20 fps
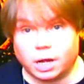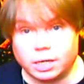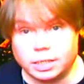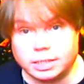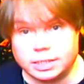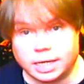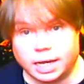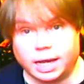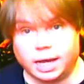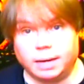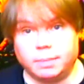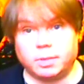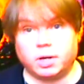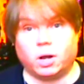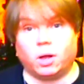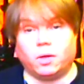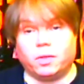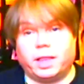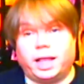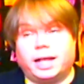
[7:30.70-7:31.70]
on time and
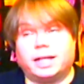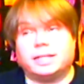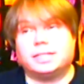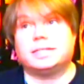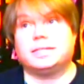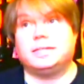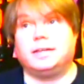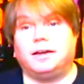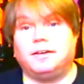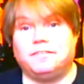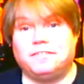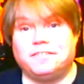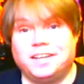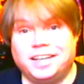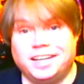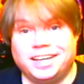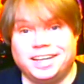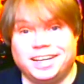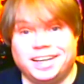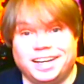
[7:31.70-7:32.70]
all that stuff,
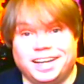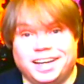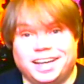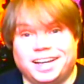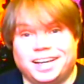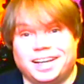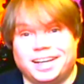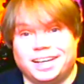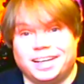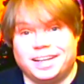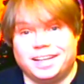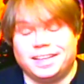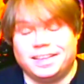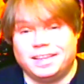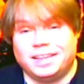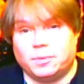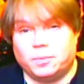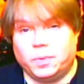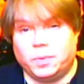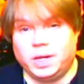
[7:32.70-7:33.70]

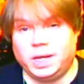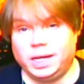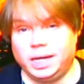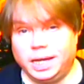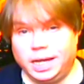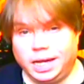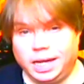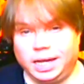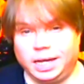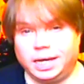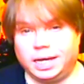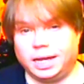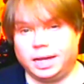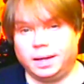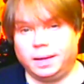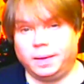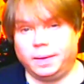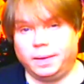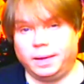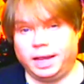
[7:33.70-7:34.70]
that we need to
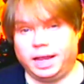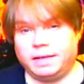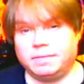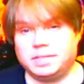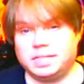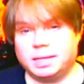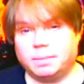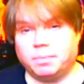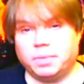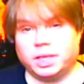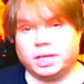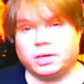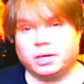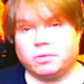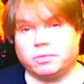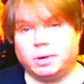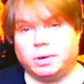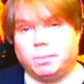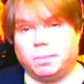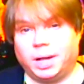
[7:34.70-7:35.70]
have something to
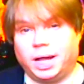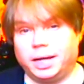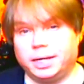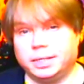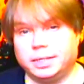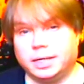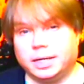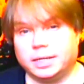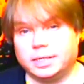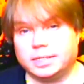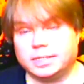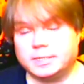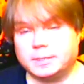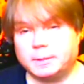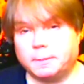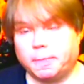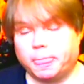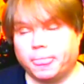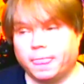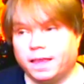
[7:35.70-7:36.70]
remind us.
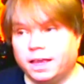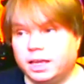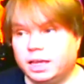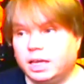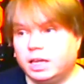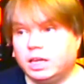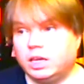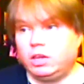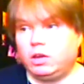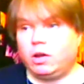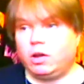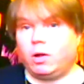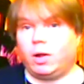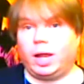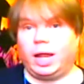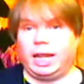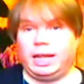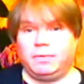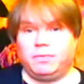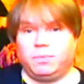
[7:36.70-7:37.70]
You know,
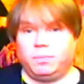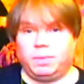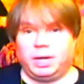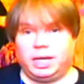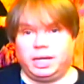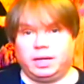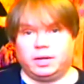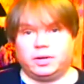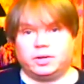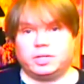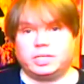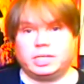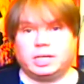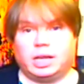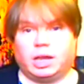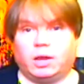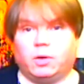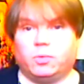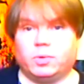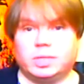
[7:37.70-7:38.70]
I, many years
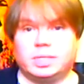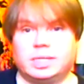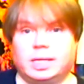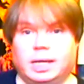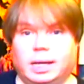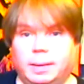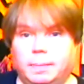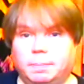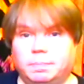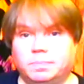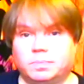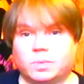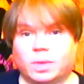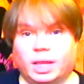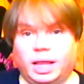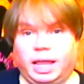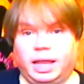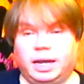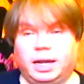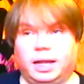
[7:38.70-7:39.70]
ago, was I
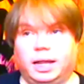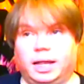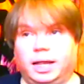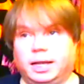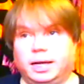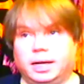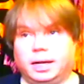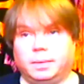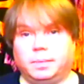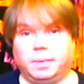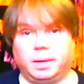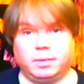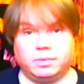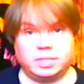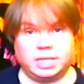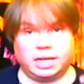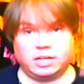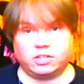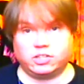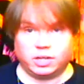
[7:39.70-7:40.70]

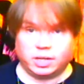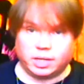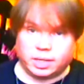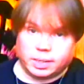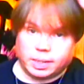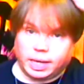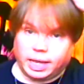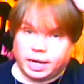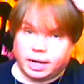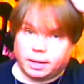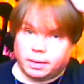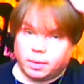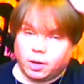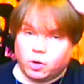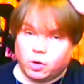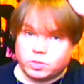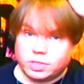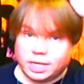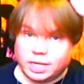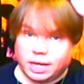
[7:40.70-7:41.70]
was actually at a
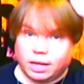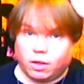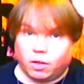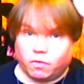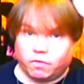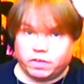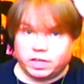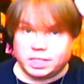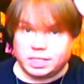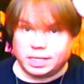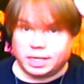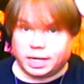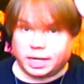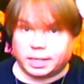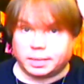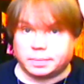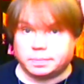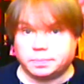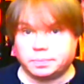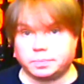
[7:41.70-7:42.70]
hotel
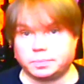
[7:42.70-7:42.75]
visiting,